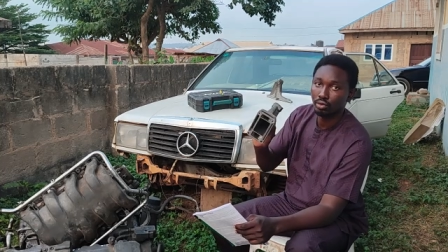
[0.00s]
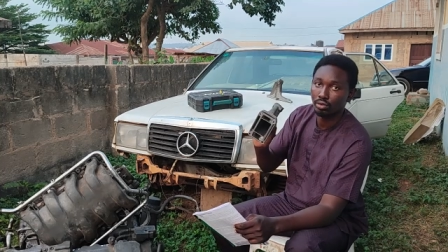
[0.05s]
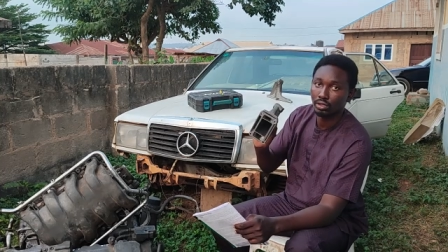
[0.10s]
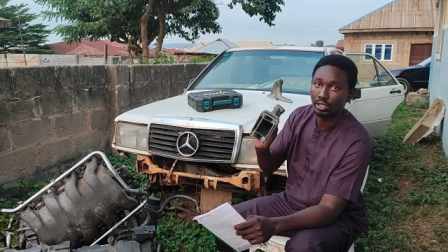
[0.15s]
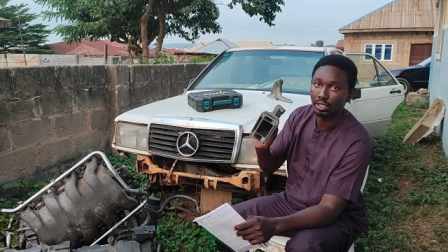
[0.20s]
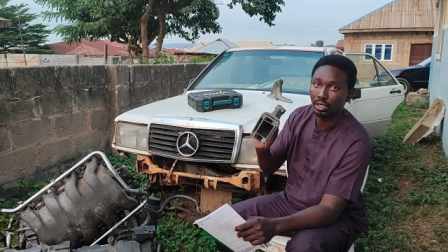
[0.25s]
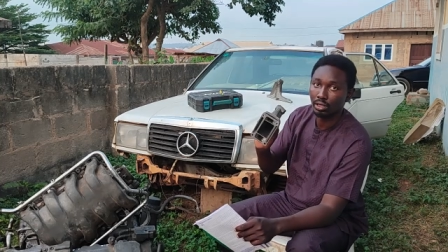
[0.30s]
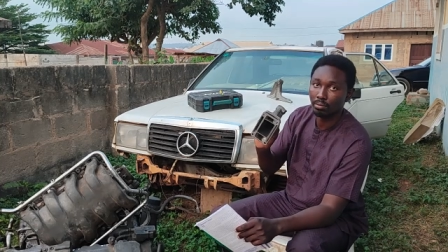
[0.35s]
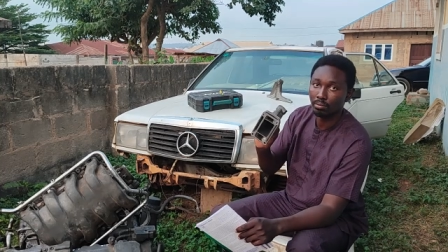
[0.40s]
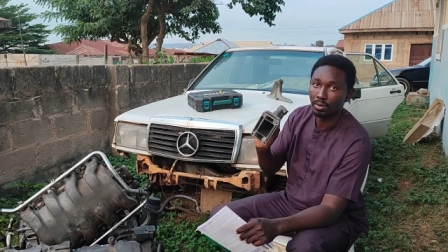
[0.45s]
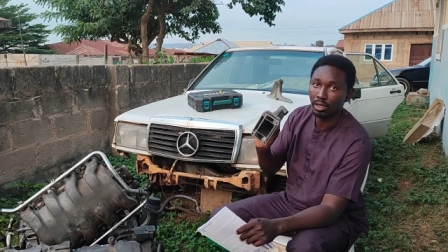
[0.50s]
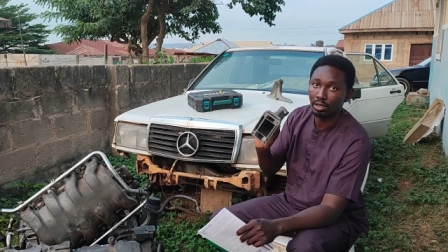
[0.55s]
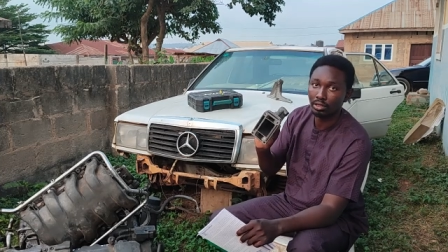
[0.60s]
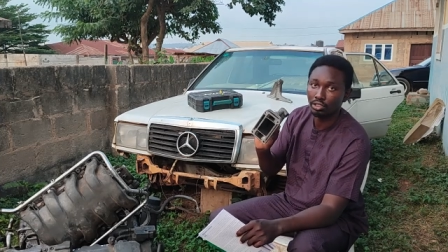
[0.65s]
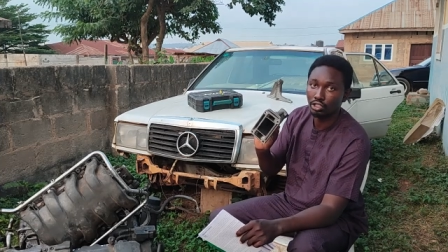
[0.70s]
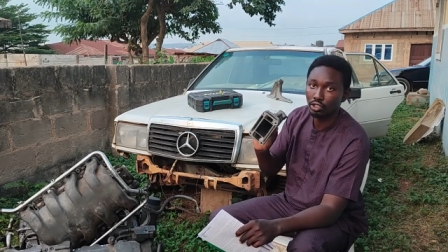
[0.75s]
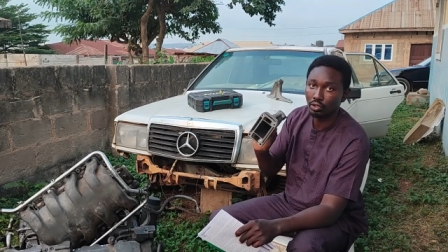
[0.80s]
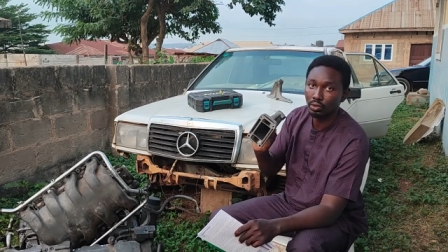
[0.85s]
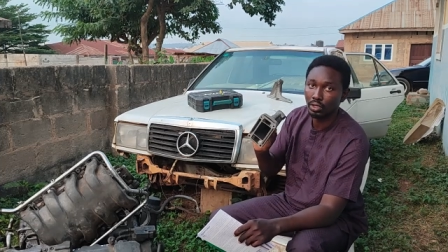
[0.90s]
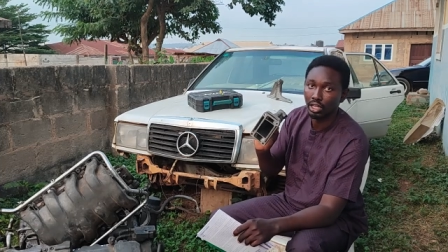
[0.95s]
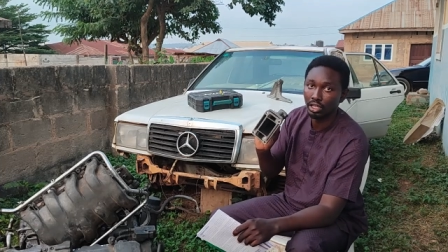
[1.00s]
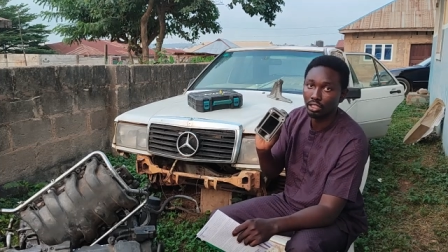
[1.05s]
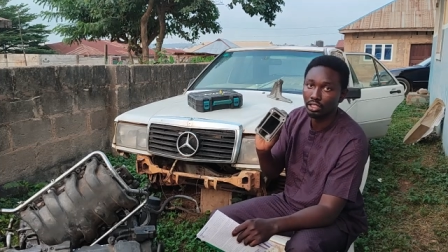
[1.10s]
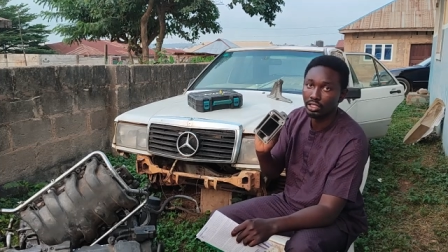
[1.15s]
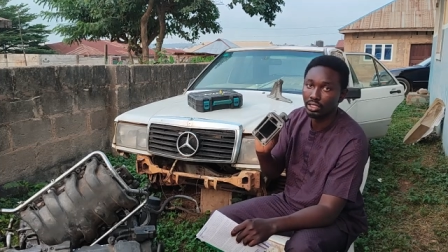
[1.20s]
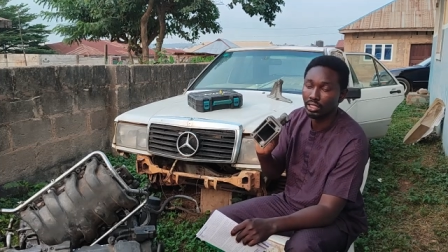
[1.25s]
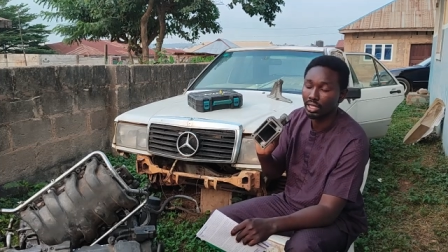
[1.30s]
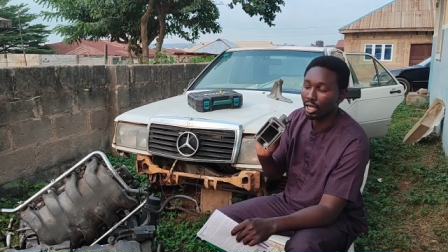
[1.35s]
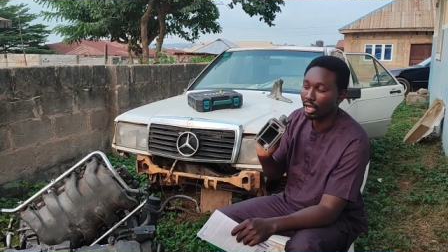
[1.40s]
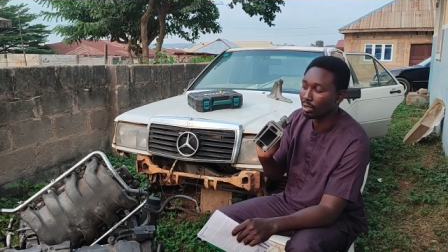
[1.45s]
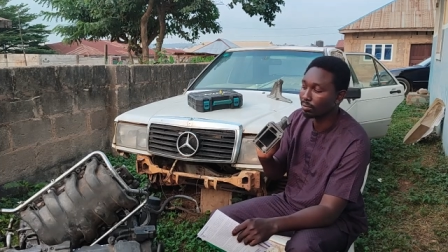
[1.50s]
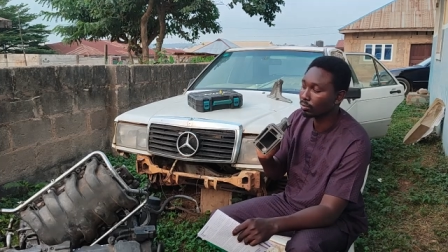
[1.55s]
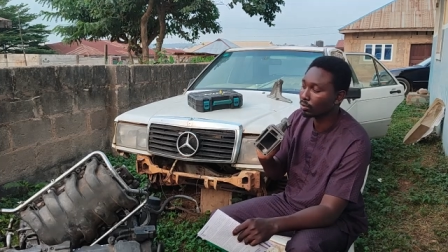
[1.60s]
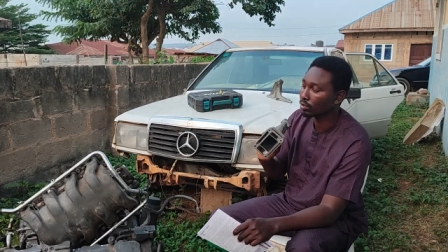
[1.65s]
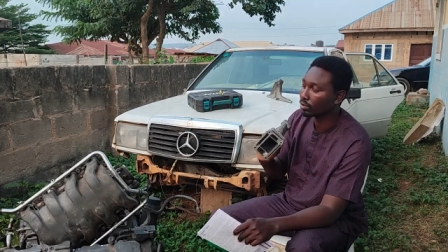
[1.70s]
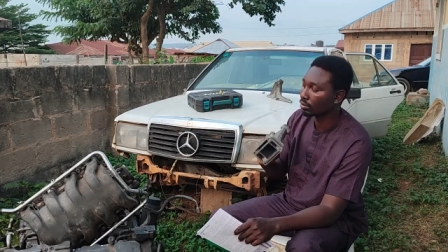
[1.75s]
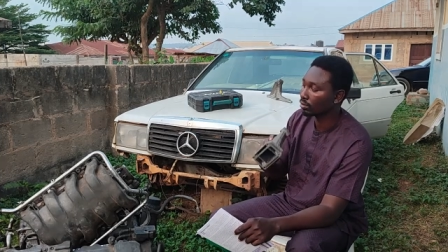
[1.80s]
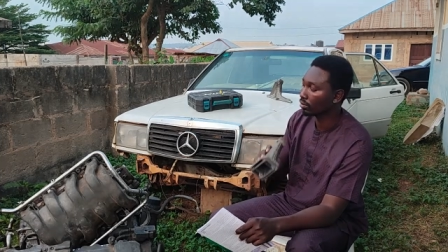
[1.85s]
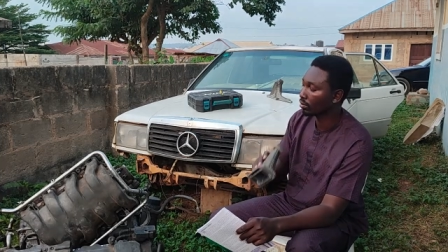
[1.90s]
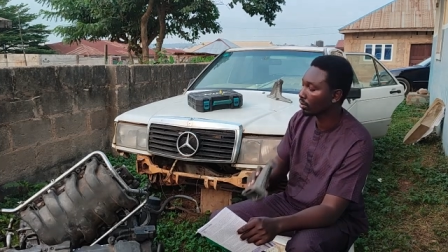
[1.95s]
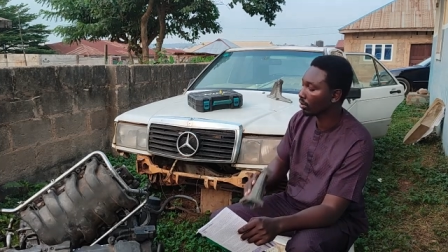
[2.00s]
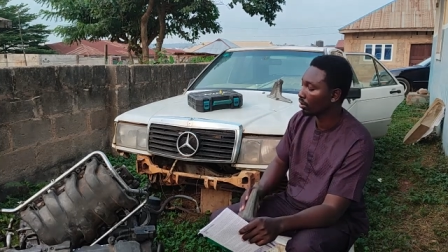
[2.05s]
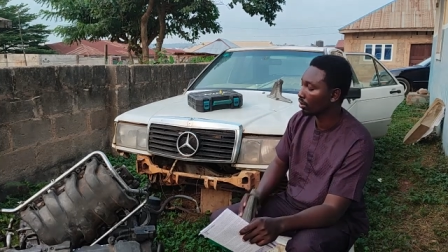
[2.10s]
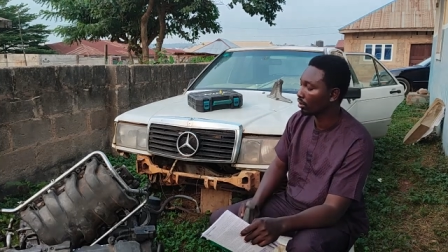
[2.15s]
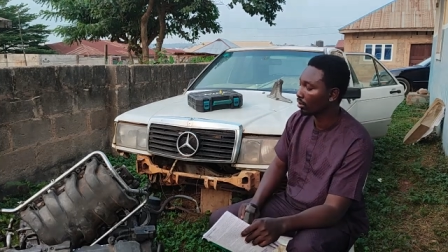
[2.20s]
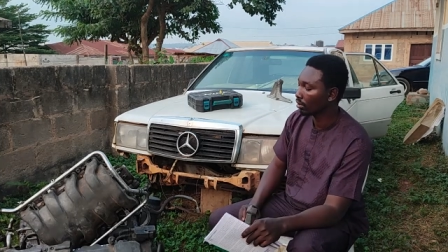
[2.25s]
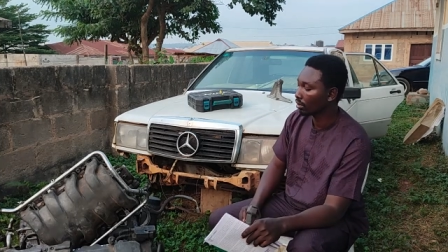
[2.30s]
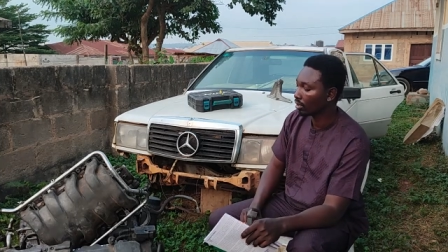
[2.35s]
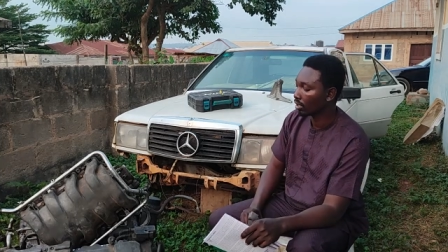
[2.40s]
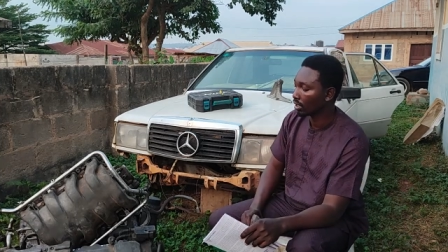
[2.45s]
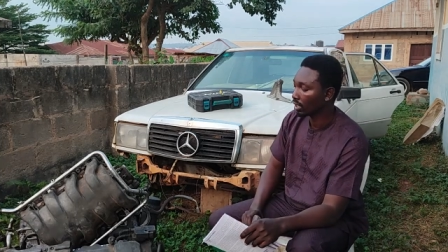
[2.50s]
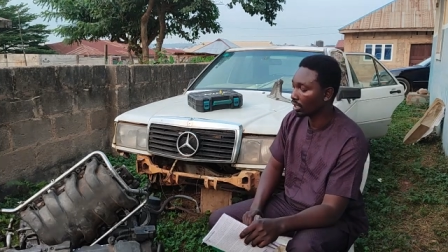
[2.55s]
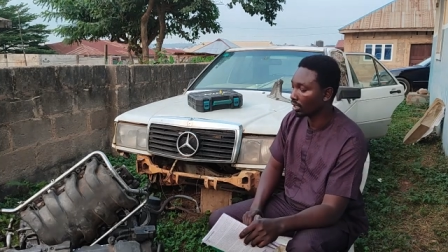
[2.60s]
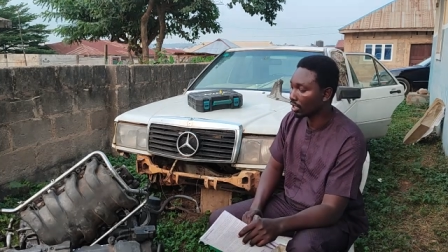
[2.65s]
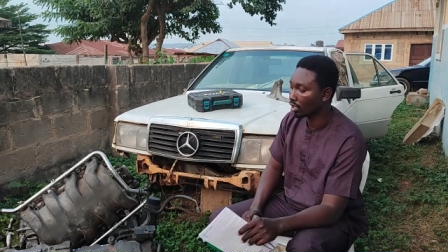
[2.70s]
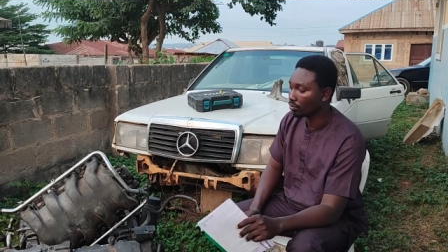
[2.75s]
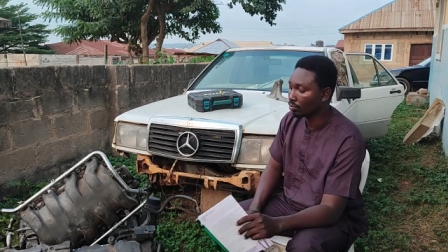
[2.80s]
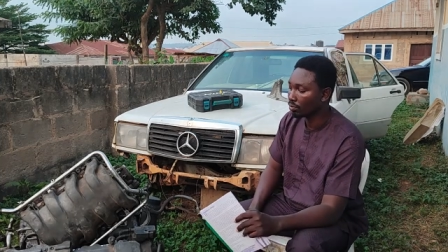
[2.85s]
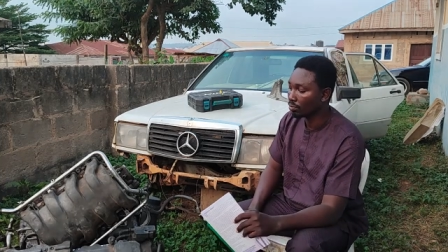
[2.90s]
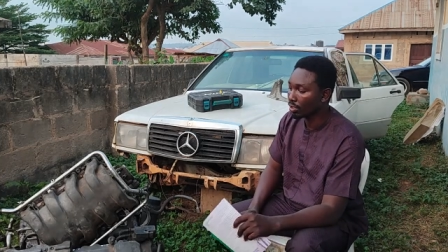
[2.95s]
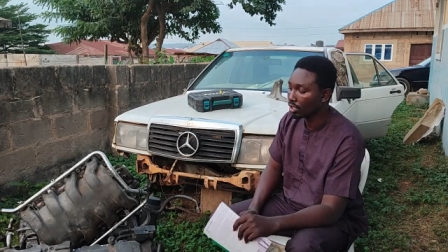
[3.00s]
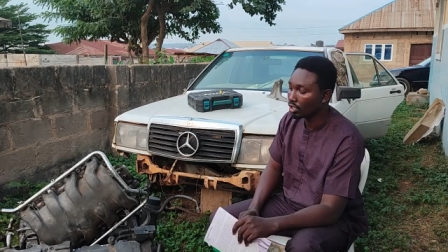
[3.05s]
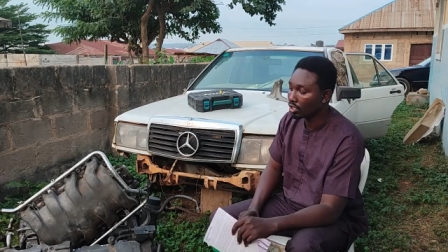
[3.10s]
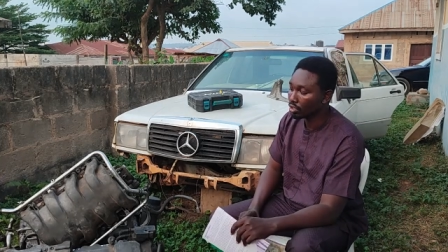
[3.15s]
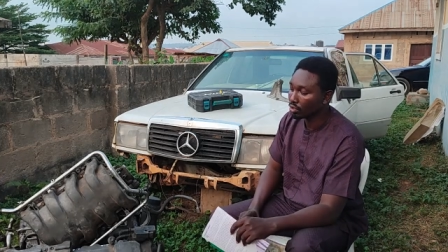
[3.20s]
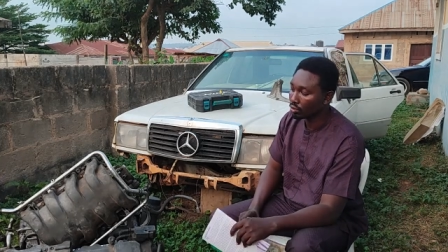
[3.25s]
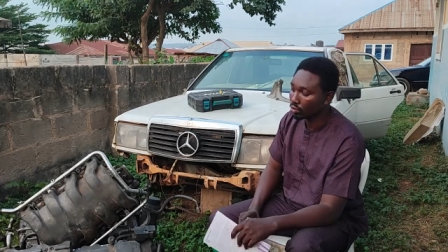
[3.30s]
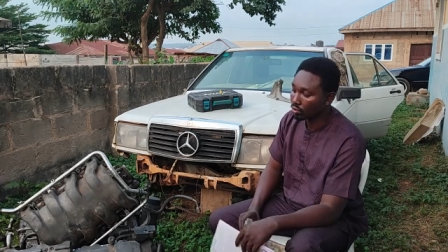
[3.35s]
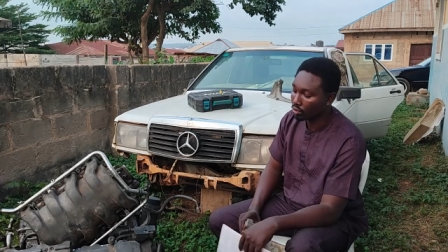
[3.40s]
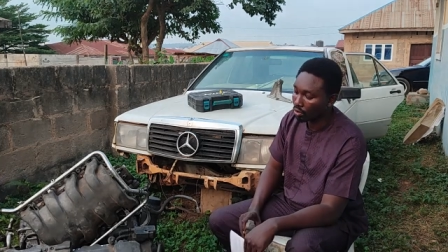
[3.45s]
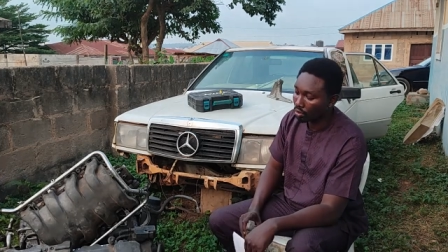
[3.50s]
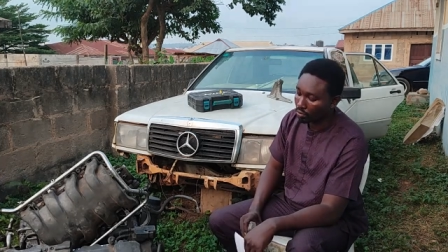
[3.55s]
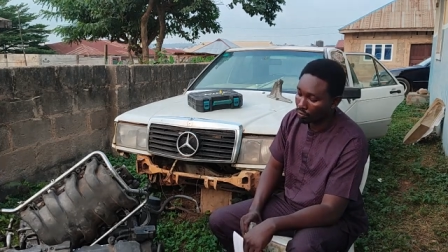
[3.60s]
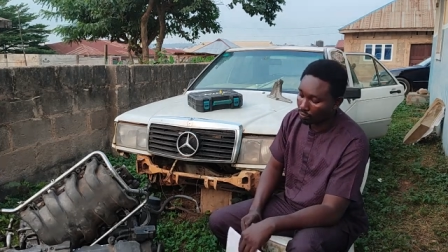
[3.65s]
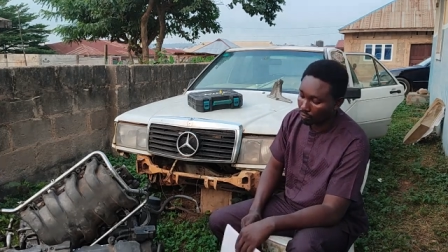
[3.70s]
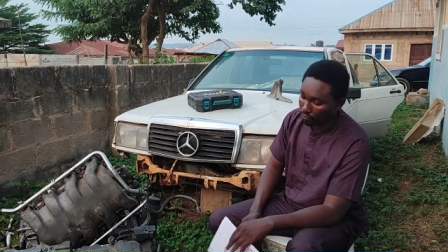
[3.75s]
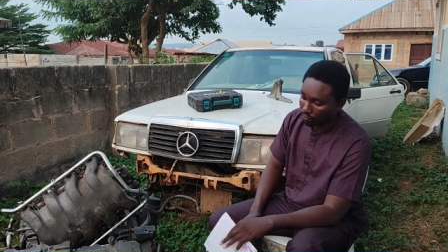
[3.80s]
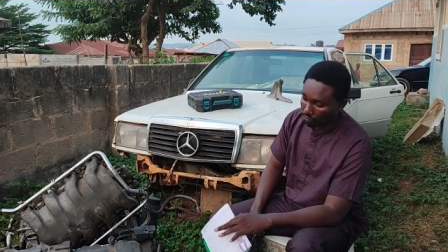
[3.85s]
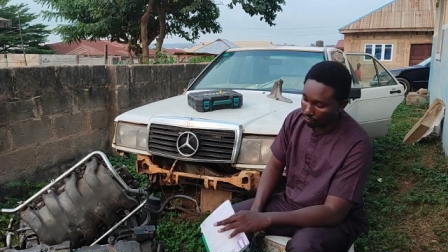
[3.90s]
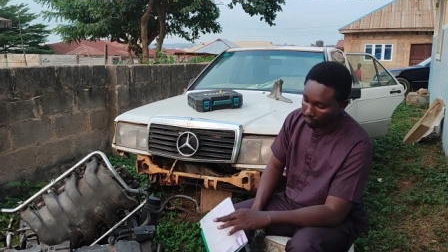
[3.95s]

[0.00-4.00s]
some uh, new engine arms and I'll be making use of